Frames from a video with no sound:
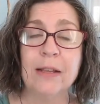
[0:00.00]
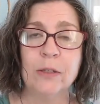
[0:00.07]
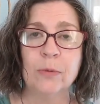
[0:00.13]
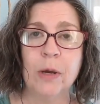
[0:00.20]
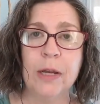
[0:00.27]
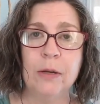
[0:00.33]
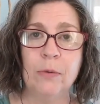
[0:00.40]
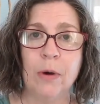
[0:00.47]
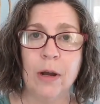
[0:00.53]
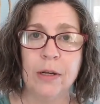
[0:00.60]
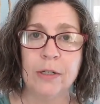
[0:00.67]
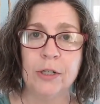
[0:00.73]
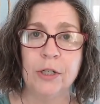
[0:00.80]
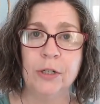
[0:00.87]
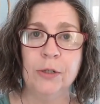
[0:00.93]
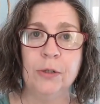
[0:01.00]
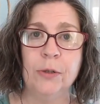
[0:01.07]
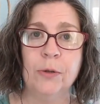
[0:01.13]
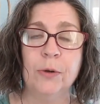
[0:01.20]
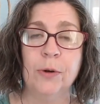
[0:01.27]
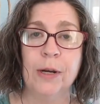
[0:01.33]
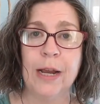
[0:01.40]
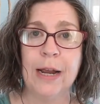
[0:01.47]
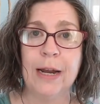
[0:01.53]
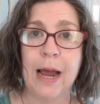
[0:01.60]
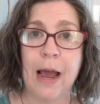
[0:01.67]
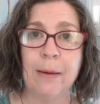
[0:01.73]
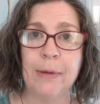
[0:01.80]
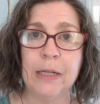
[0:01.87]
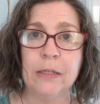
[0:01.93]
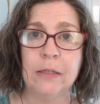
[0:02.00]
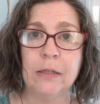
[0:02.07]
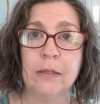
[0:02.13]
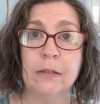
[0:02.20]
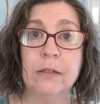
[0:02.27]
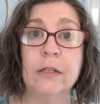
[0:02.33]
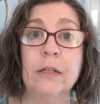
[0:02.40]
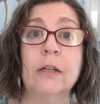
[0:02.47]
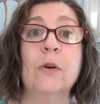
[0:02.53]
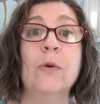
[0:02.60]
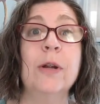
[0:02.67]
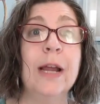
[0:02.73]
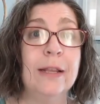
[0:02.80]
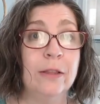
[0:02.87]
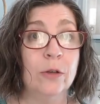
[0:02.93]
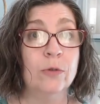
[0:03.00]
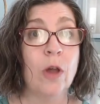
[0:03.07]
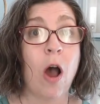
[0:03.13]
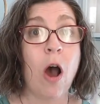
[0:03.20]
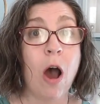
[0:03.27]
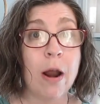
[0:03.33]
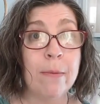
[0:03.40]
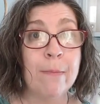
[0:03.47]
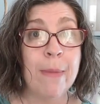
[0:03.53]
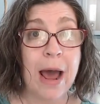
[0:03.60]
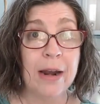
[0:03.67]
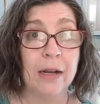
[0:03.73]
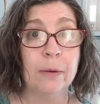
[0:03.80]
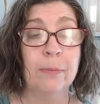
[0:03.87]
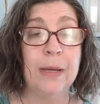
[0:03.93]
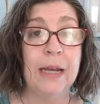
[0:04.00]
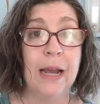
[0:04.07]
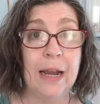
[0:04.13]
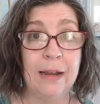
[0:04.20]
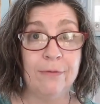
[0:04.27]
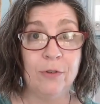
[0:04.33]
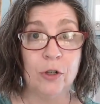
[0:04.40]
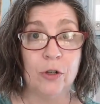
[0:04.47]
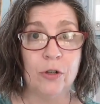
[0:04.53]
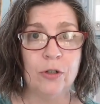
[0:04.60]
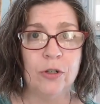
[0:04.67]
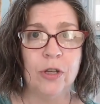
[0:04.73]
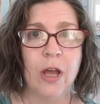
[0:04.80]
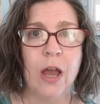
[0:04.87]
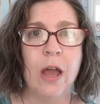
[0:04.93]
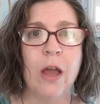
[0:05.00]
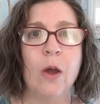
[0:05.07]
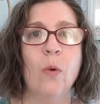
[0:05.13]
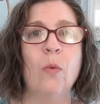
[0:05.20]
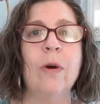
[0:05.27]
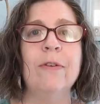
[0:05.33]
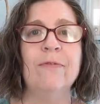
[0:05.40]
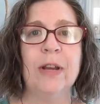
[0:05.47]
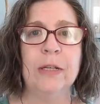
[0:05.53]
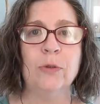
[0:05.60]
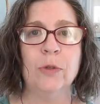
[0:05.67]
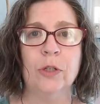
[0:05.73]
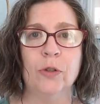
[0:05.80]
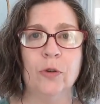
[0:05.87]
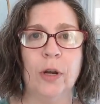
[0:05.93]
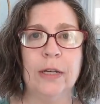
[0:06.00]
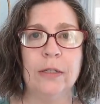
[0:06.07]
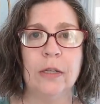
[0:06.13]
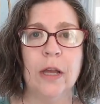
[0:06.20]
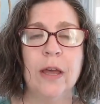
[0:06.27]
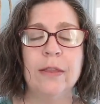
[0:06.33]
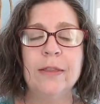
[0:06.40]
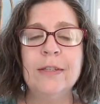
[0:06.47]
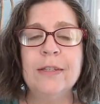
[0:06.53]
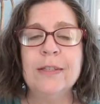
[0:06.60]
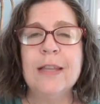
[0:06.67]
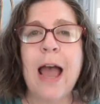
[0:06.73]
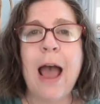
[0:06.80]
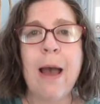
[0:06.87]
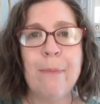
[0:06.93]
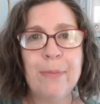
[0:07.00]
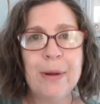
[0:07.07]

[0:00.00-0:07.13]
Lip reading: That's why you want to create habits, to create those automatic behaviors when faced with a choice. This is